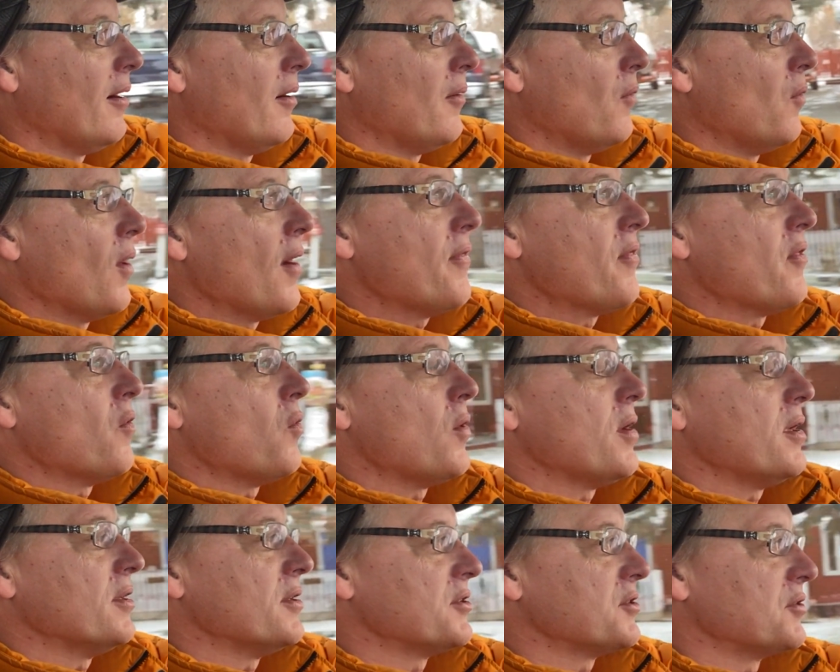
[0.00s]
when the
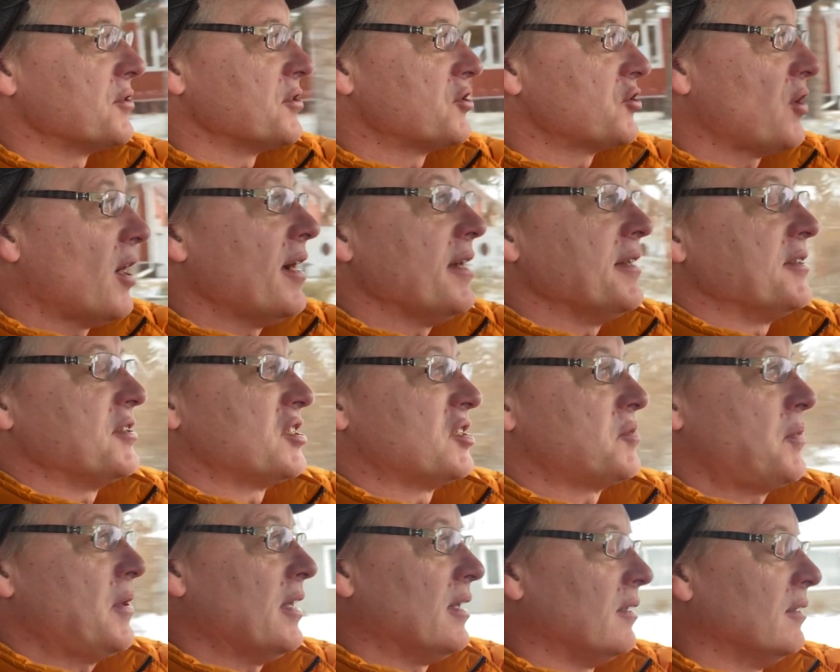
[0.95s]
wheels are trying to
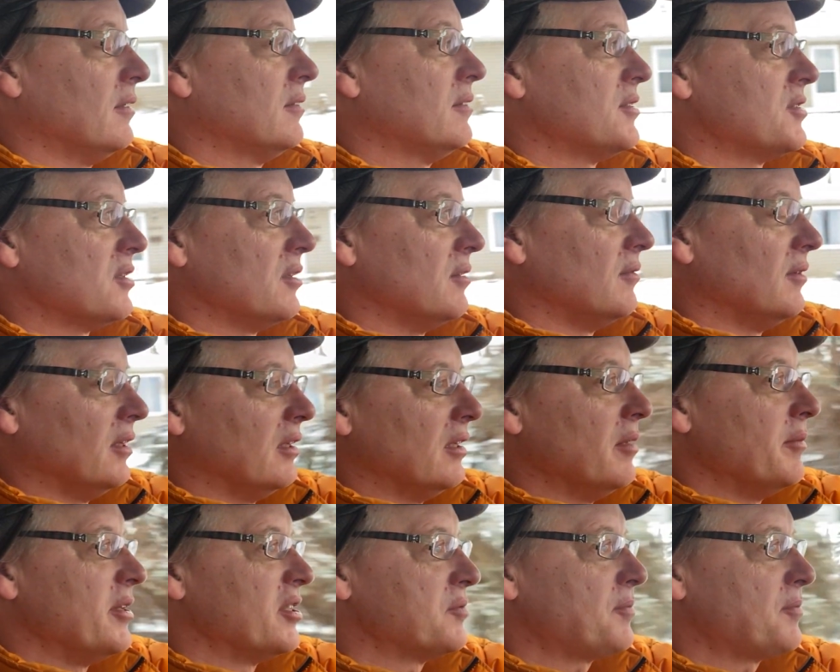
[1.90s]
spin, because it limits